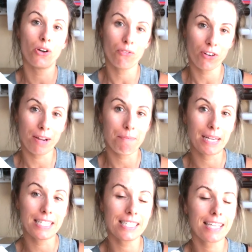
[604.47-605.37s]
Don't forget
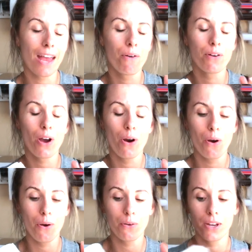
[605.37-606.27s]
my discount
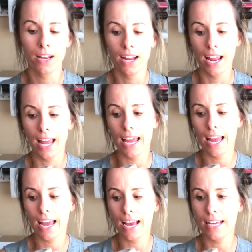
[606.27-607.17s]
code,
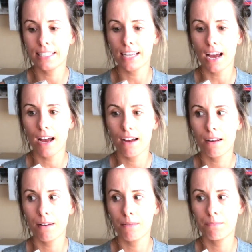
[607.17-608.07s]
and
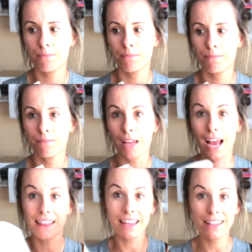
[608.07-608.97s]

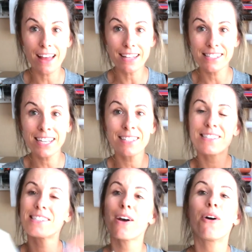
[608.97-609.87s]
I think that's it.
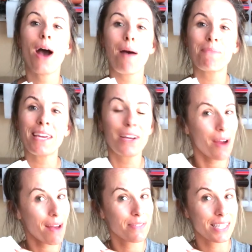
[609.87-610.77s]
So happy
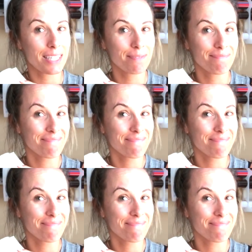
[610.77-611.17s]
crafting.